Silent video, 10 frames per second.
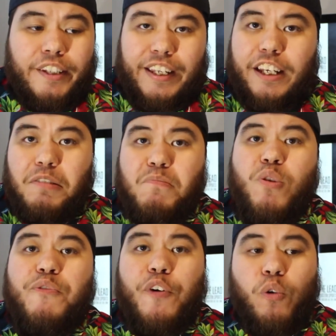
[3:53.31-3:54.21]
They can
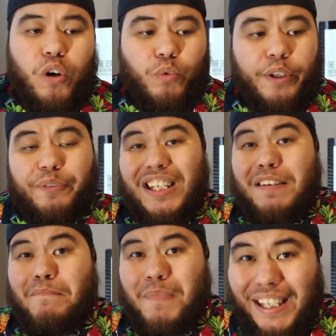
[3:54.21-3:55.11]
move forward with
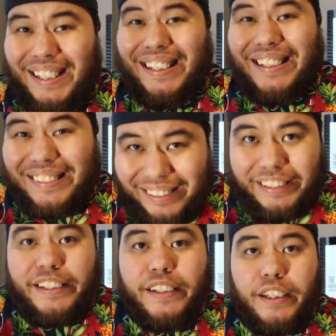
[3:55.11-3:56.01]

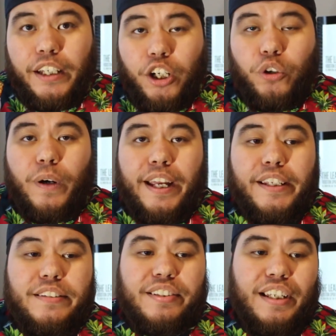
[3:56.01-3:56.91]
immediately, all
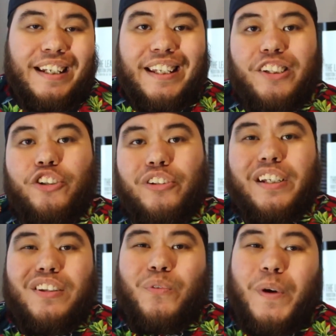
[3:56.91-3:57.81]
right? And then you
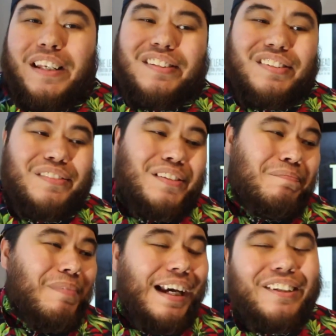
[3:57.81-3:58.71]
look at the rest of the
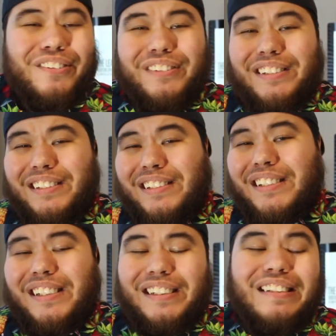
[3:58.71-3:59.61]
minor league.